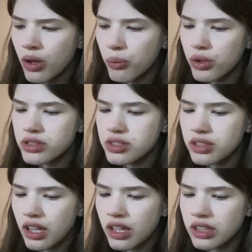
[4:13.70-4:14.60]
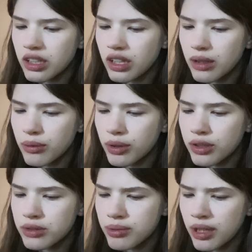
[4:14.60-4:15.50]
Once again, it
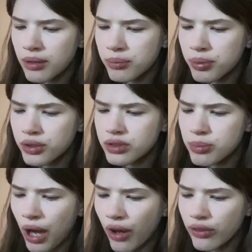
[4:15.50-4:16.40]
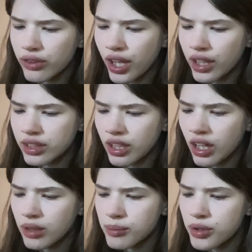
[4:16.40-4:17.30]
was being put about that the
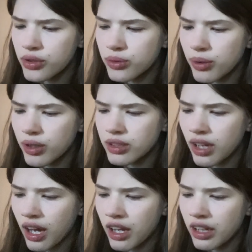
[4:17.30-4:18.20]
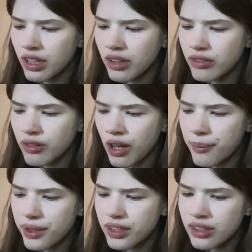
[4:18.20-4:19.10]
animals were dying of
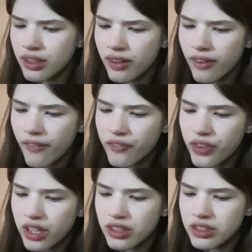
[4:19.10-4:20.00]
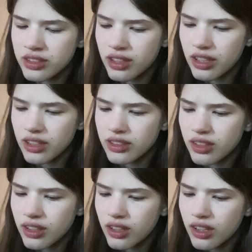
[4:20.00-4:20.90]
famine and disease,
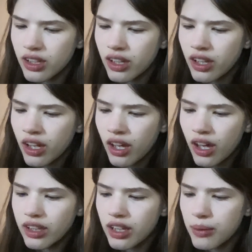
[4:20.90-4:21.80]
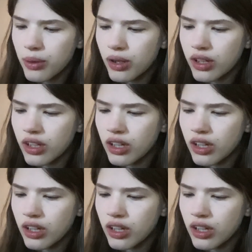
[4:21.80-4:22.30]
and they were